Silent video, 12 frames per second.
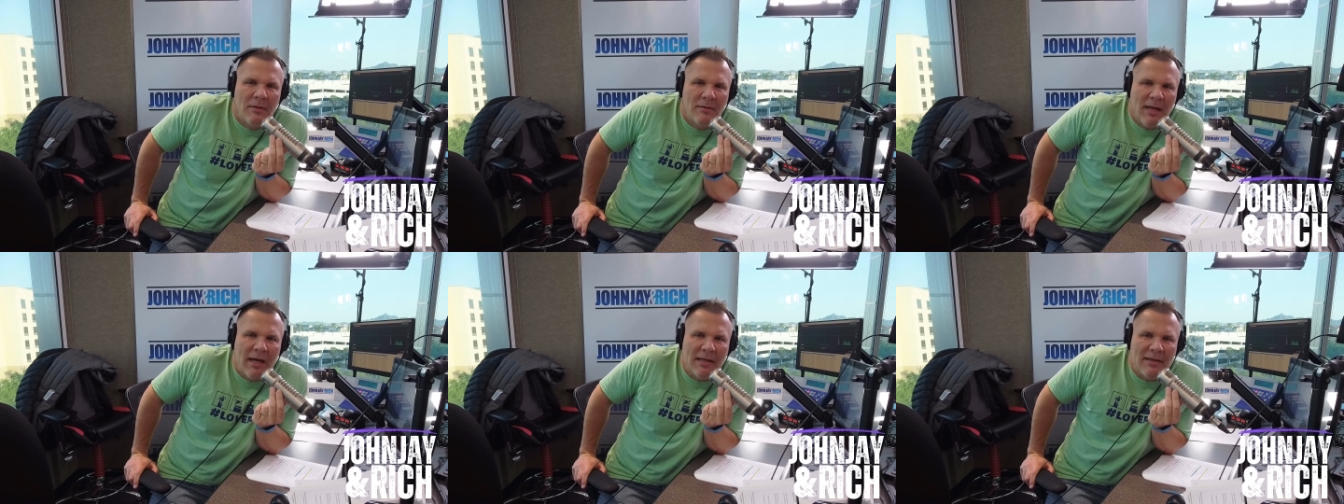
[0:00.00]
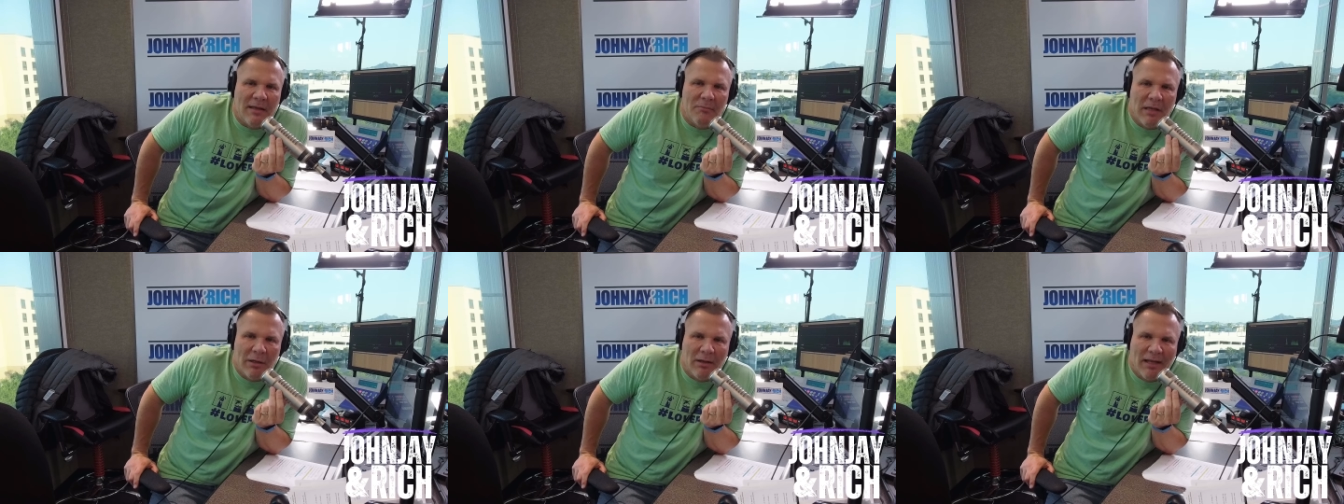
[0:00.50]
not at the
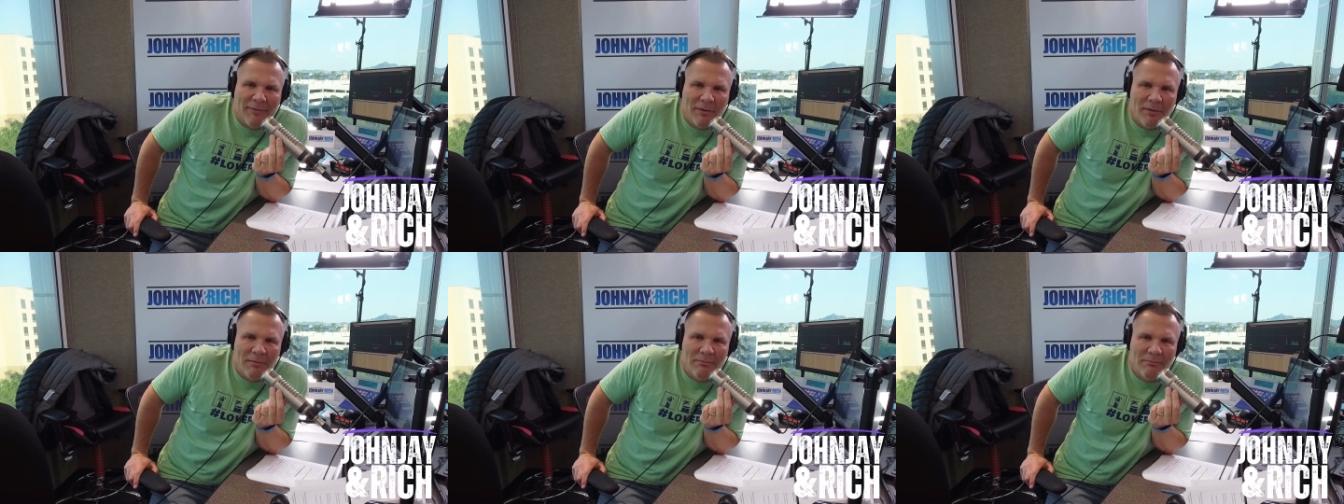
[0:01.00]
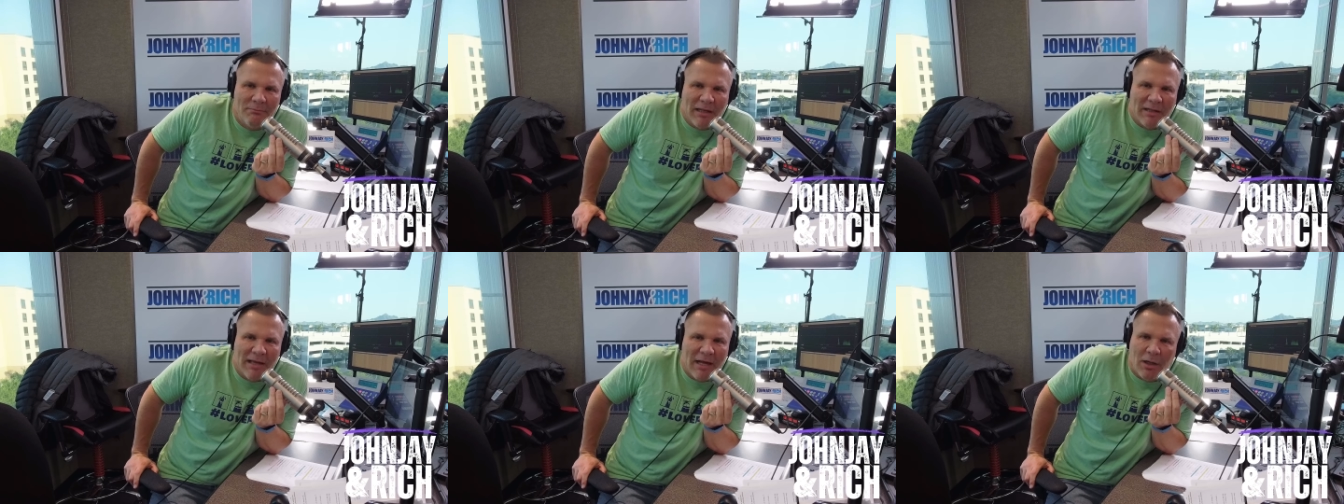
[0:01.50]
middle level, but
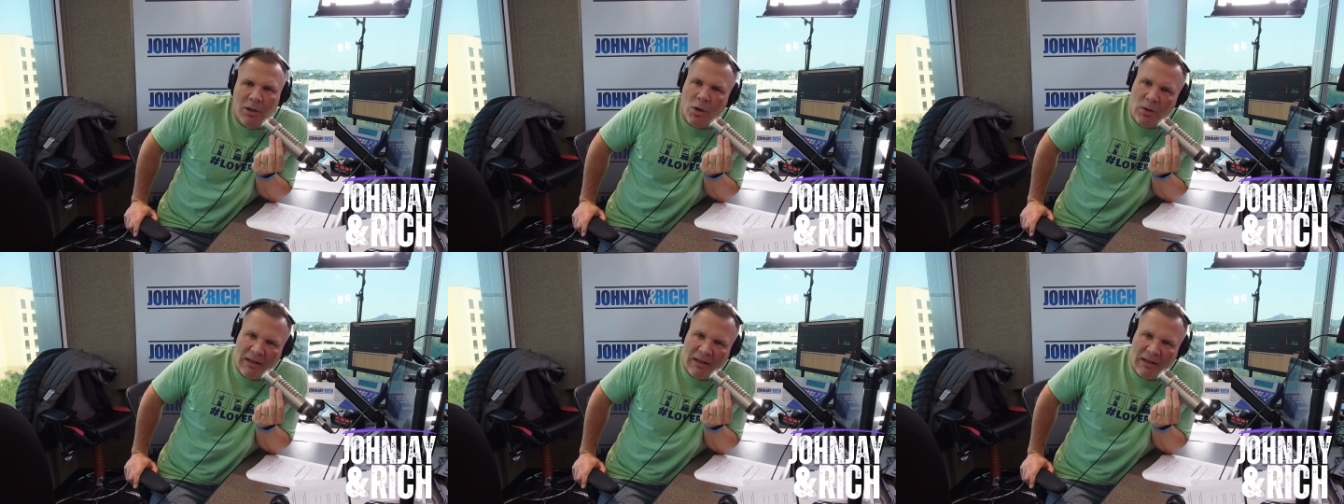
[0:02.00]
kind of low